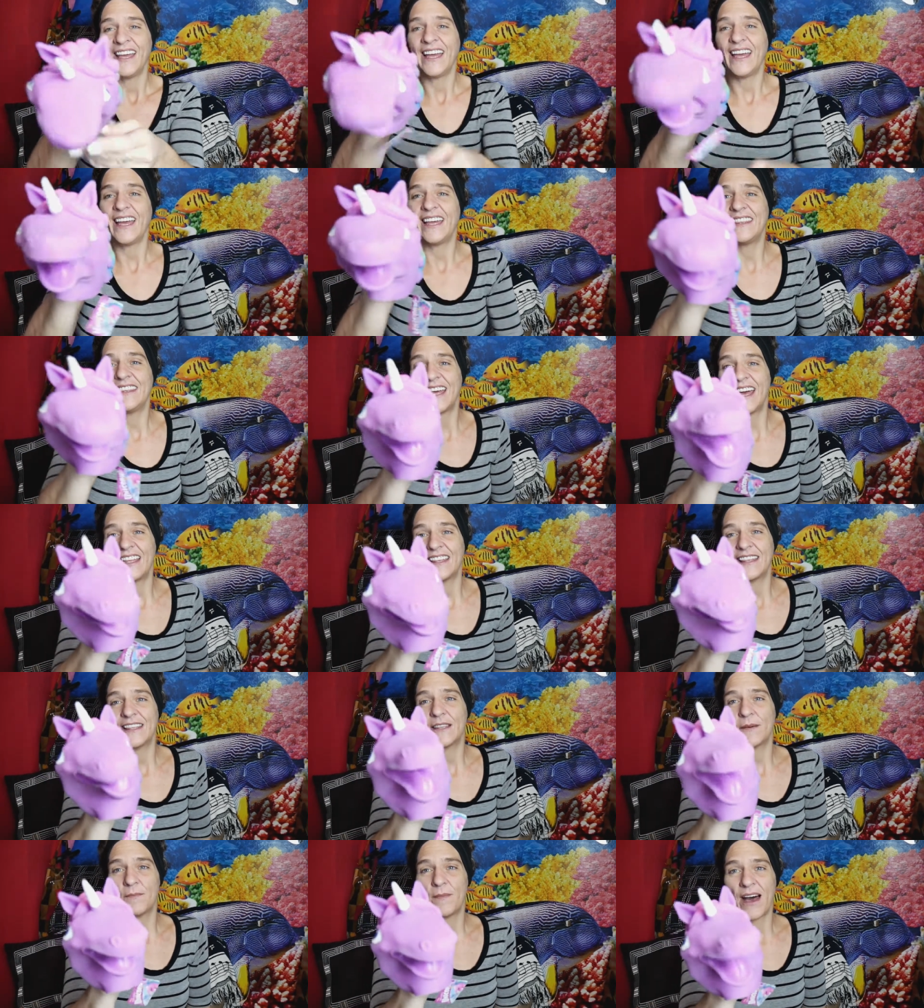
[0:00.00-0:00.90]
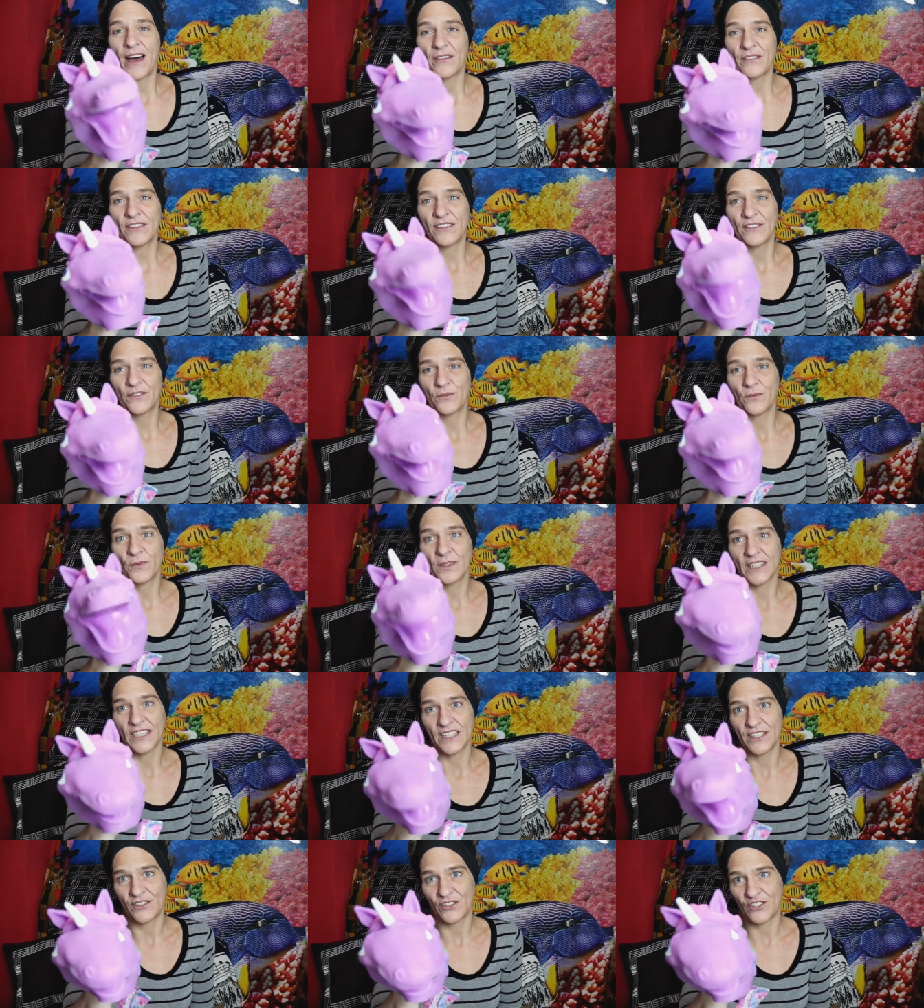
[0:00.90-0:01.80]
And then the mouth is
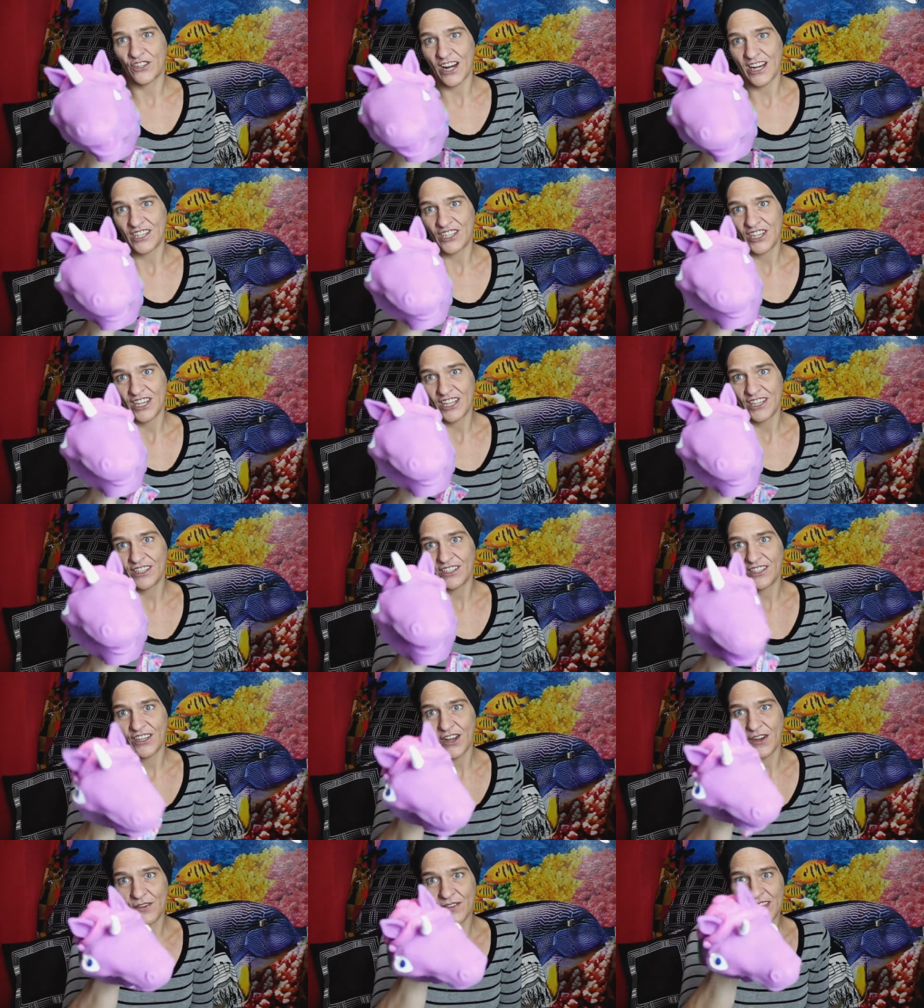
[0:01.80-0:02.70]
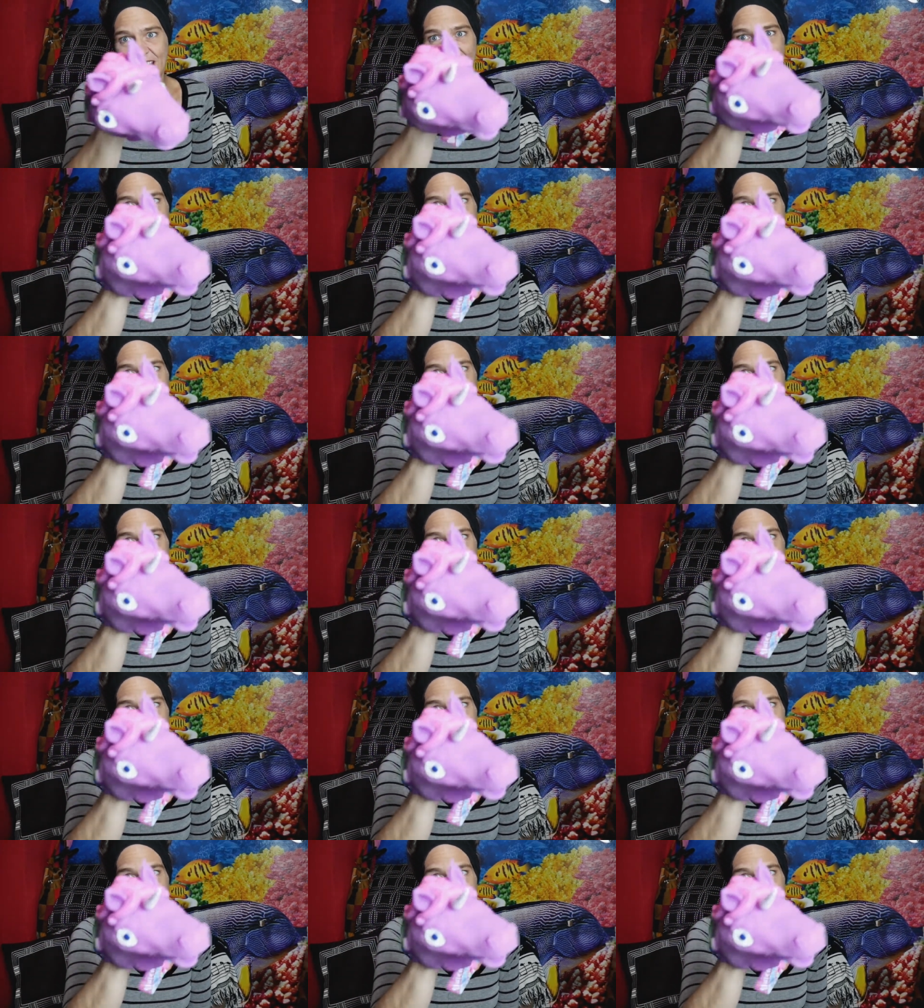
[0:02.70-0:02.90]
really stretchy. So the